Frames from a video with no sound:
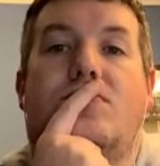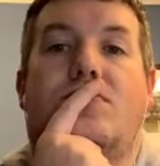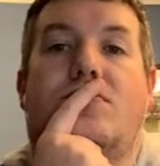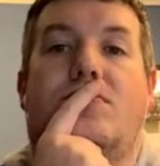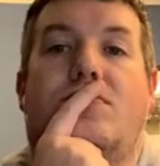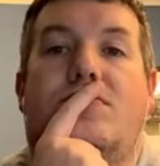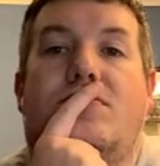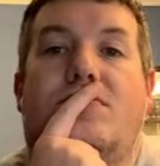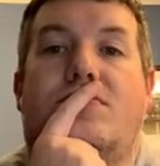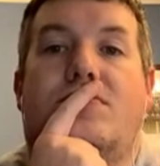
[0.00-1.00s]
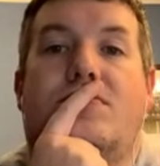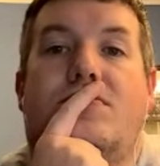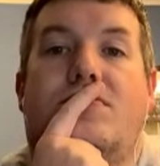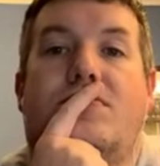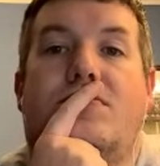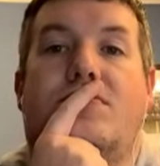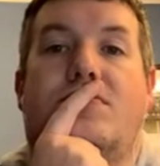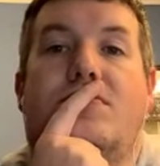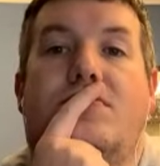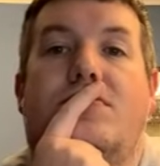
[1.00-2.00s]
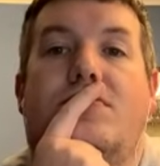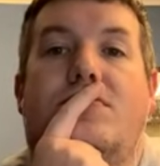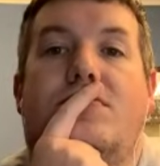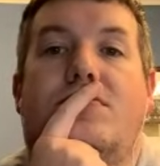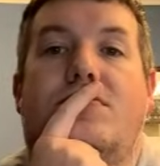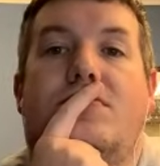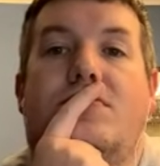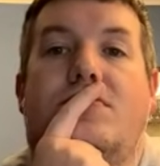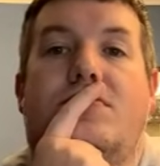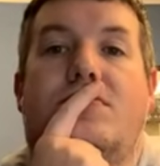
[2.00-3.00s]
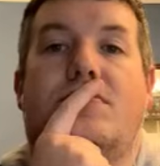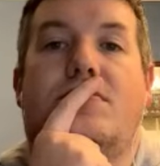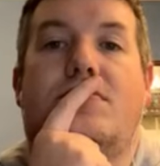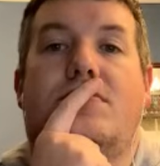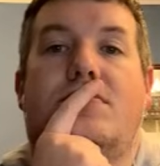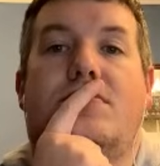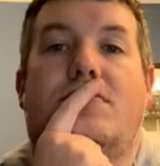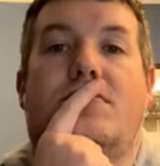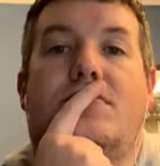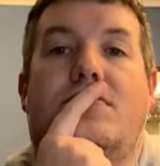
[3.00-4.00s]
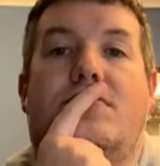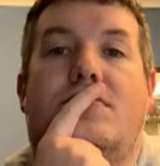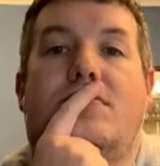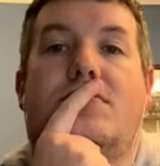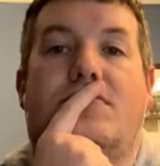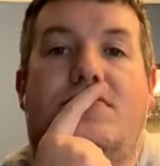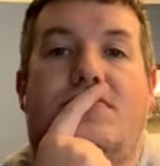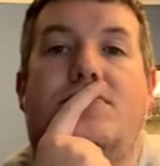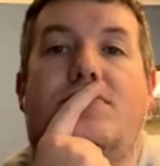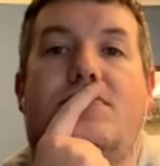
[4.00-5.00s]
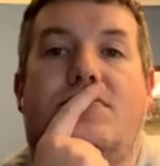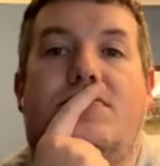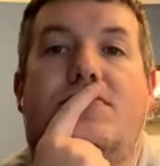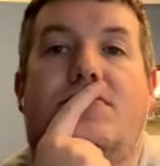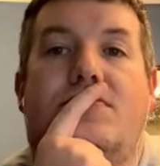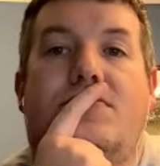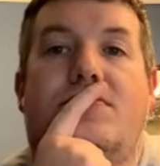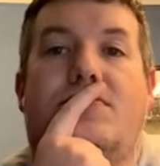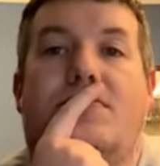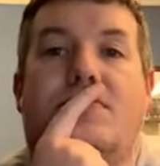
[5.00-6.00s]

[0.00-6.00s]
[no speech]